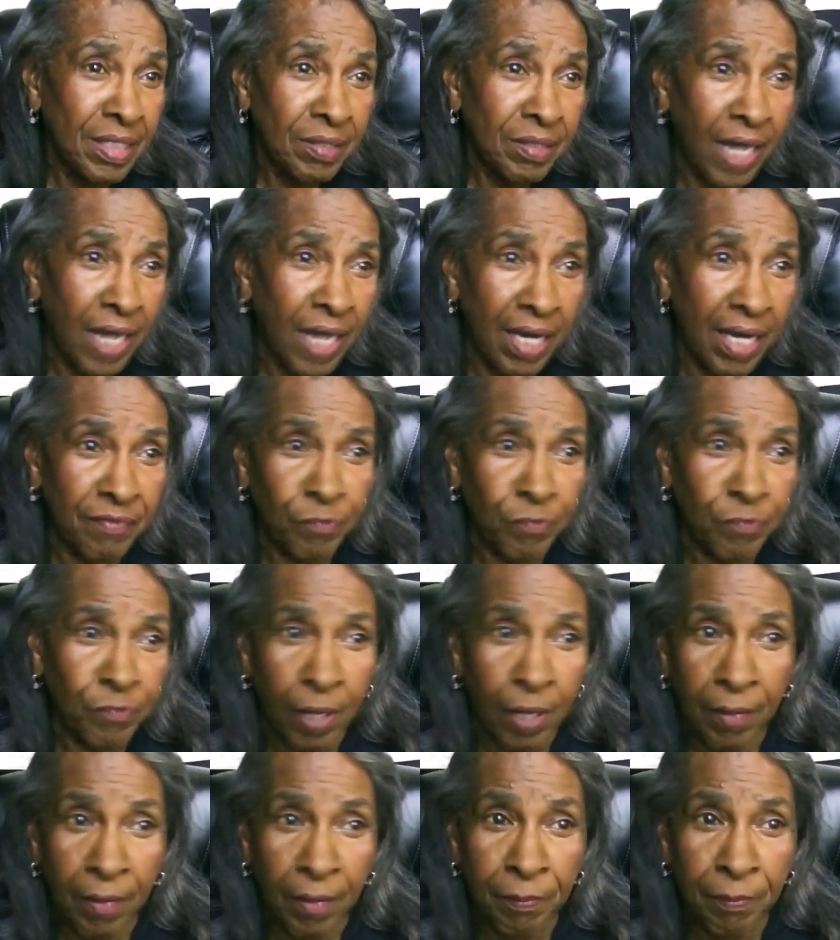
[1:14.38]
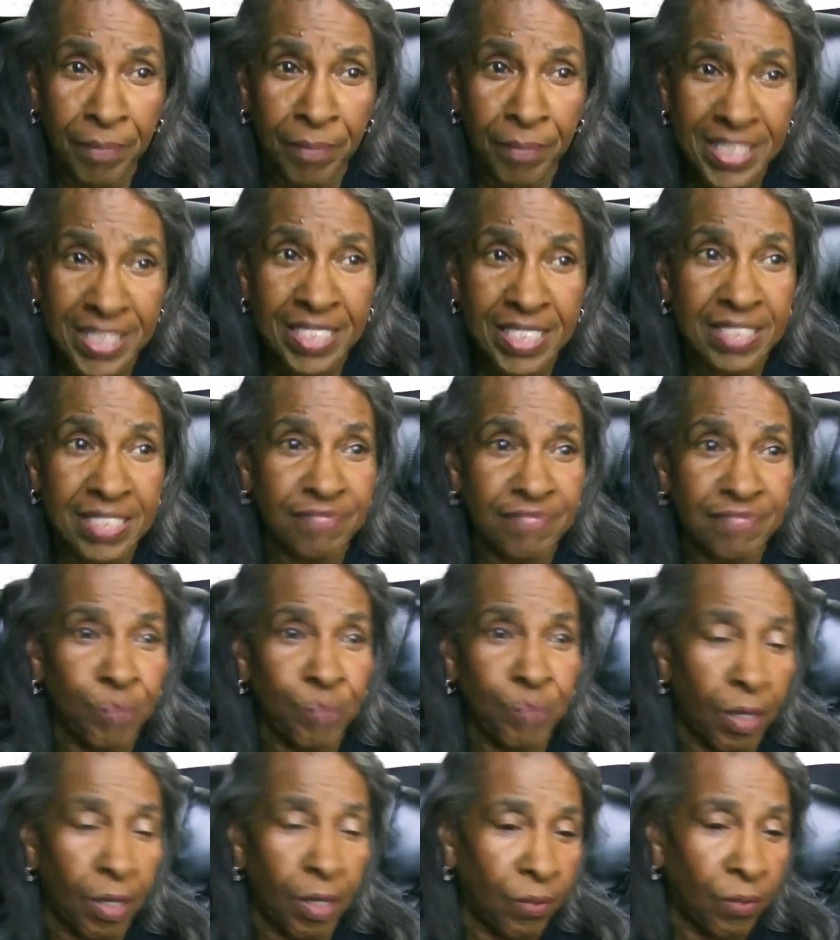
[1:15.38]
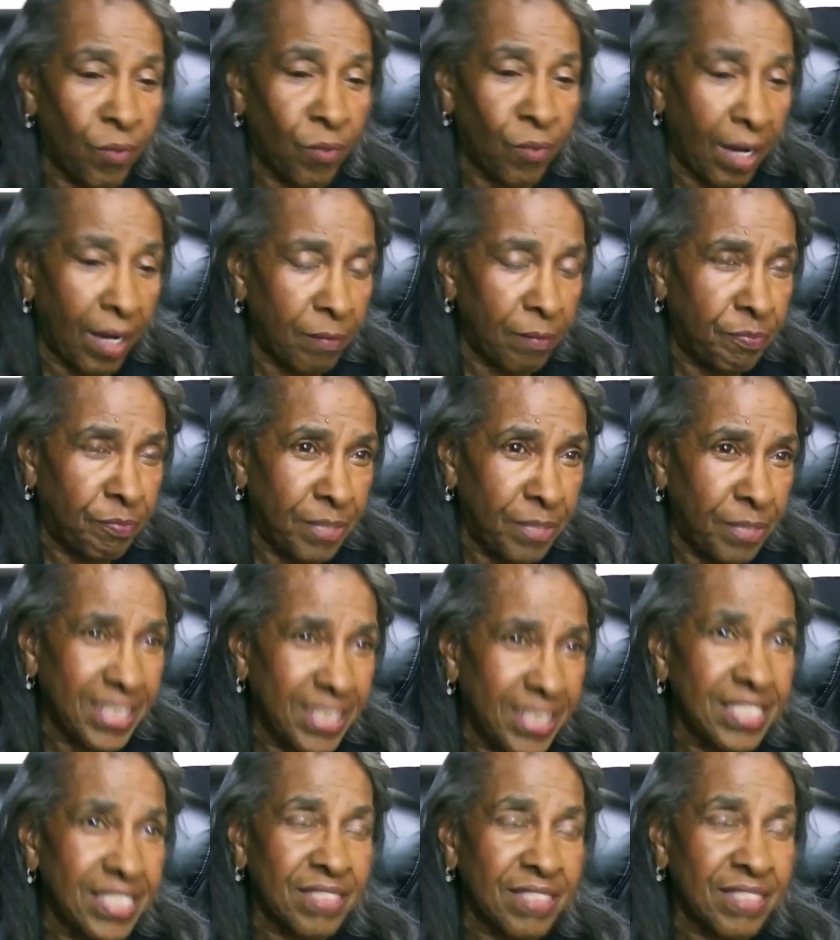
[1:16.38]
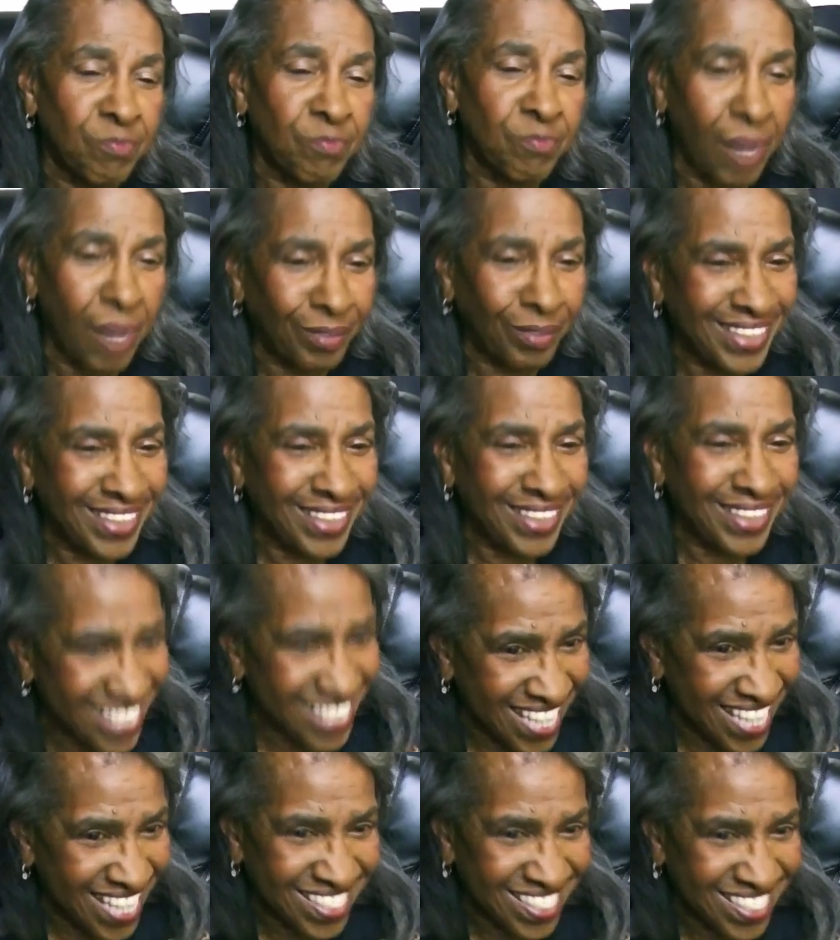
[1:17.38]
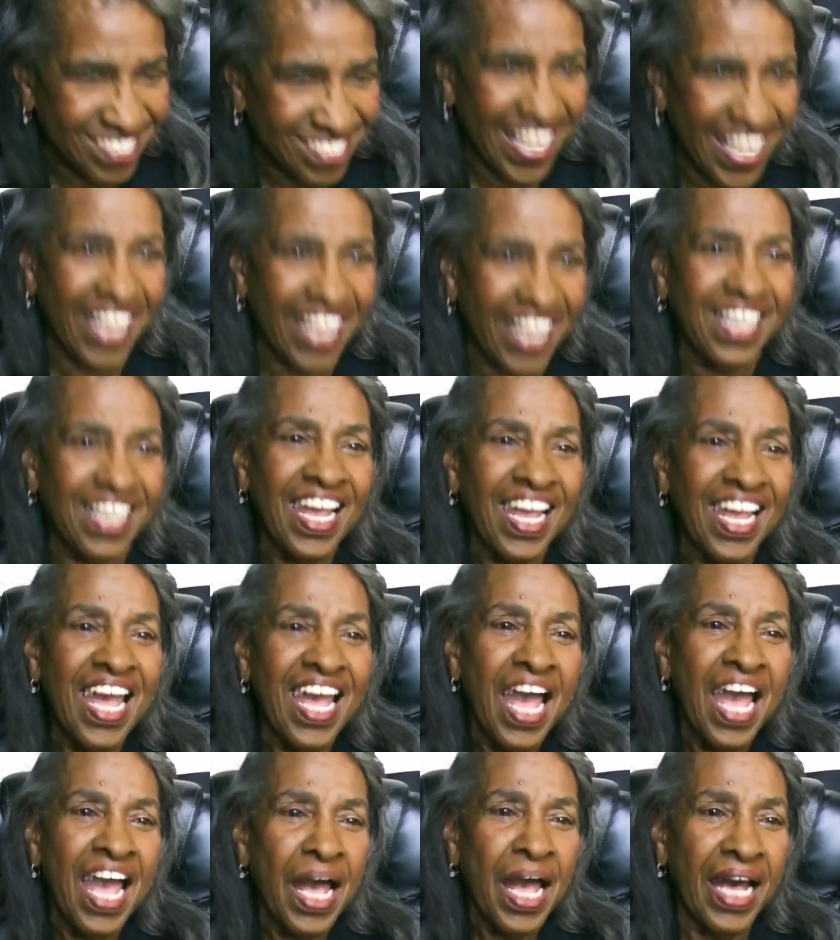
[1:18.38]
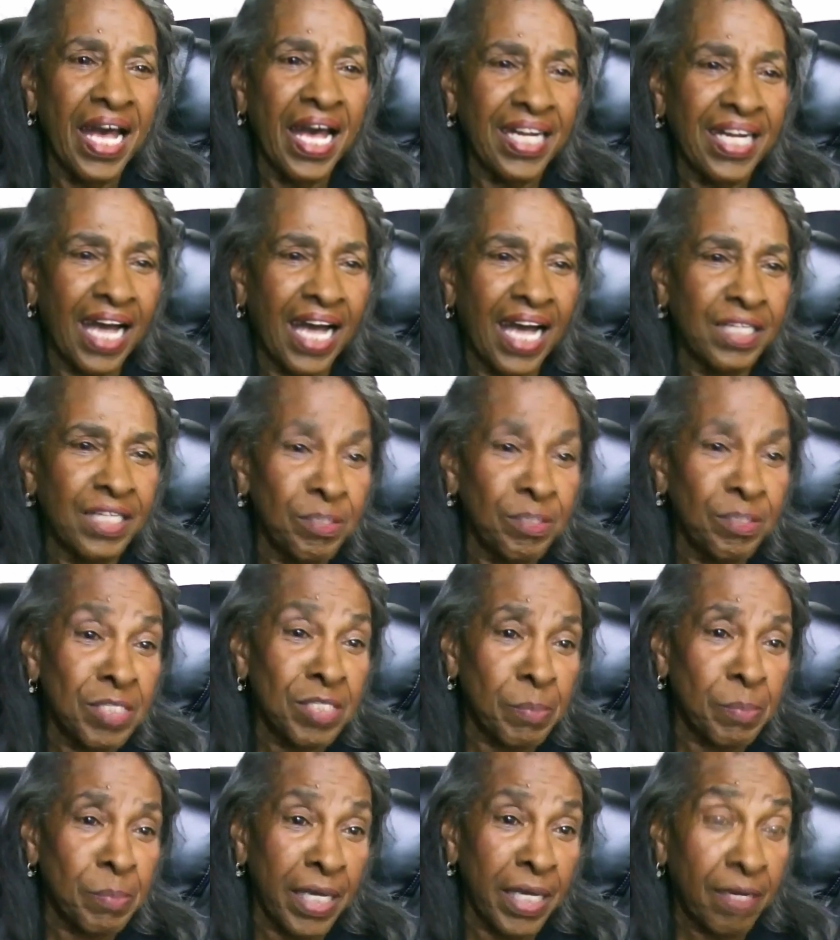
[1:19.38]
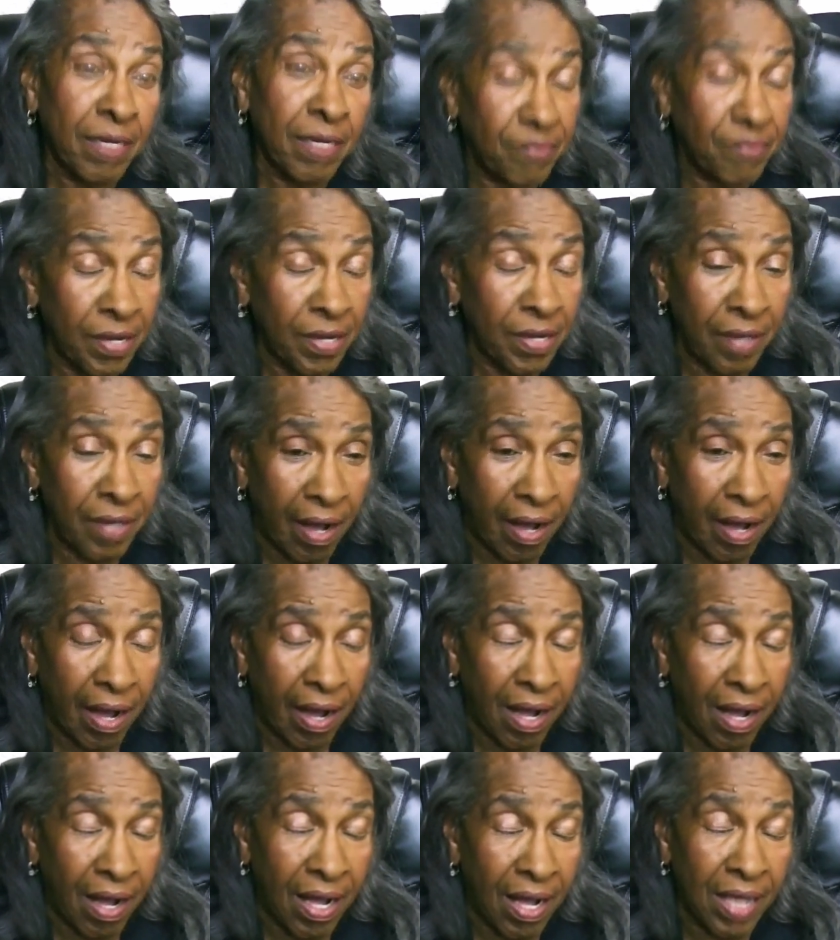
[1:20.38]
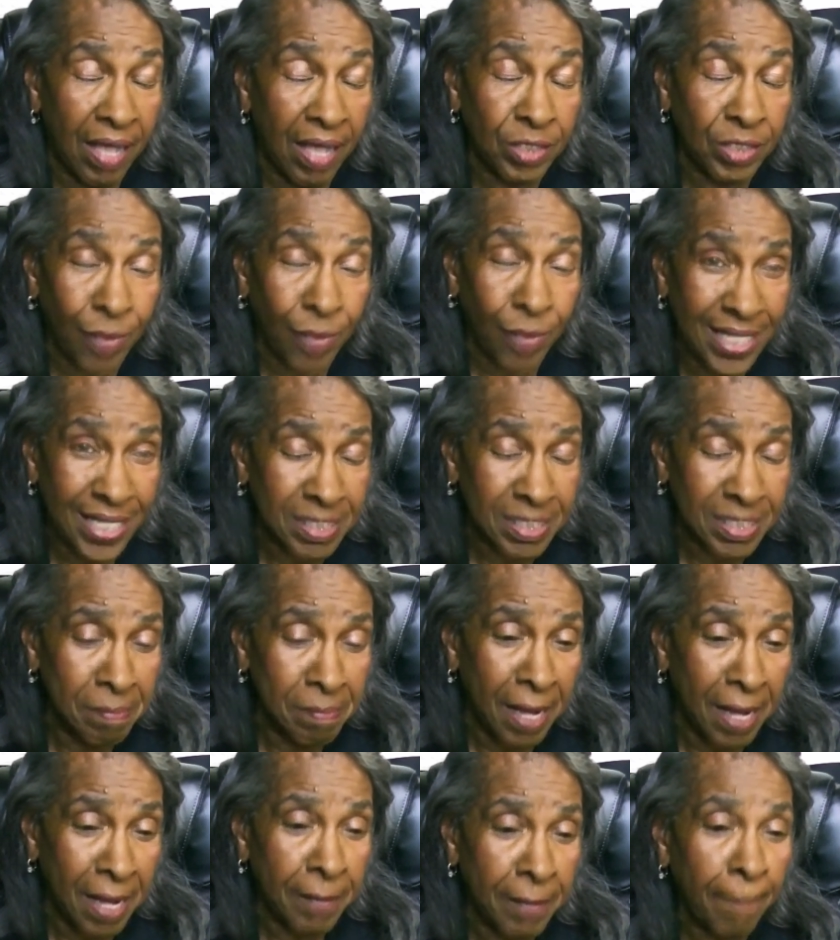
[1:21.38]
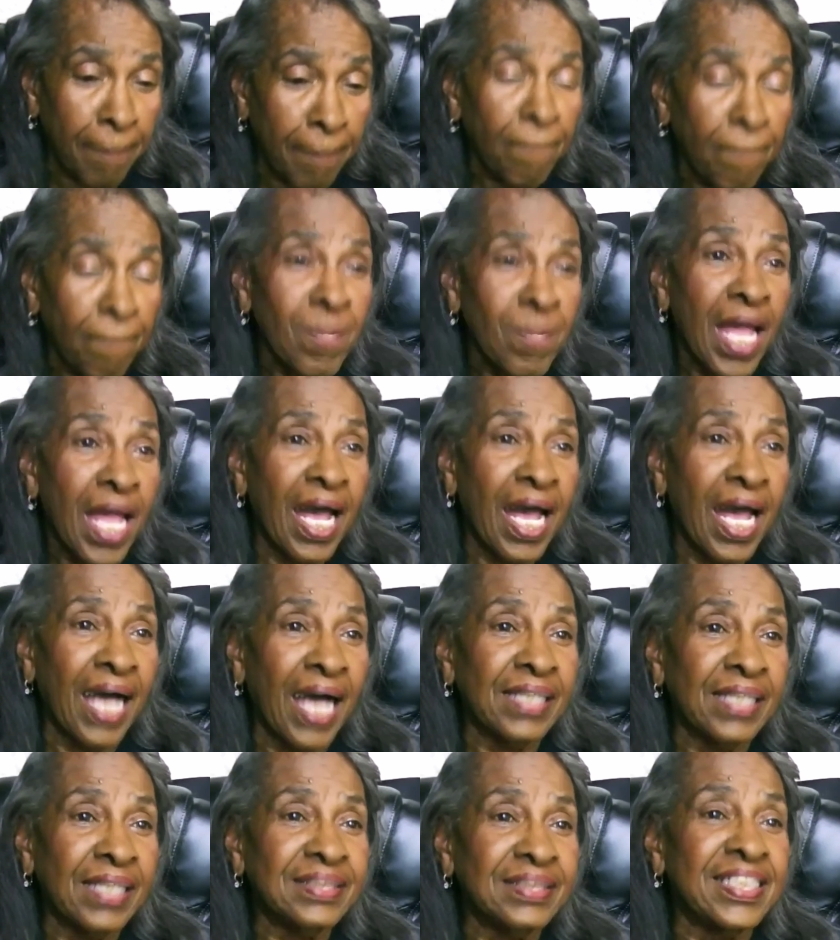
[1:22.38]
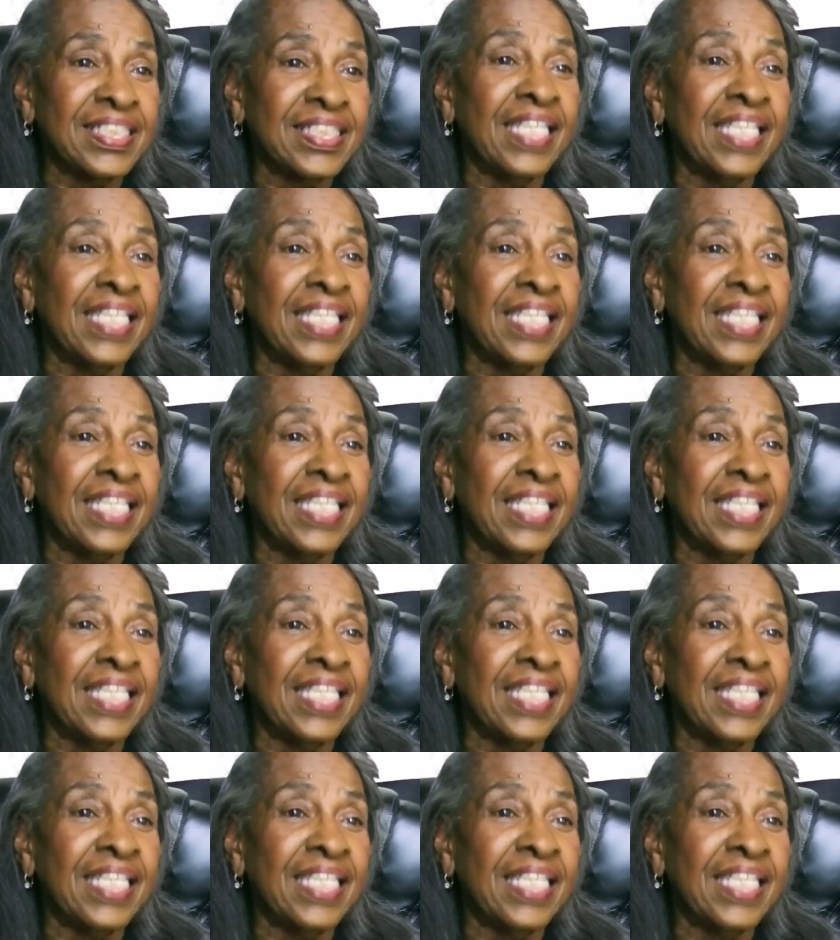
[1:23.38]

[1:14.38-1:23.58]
for Bridges of Wellness yesterday, and I do speak twice a month at the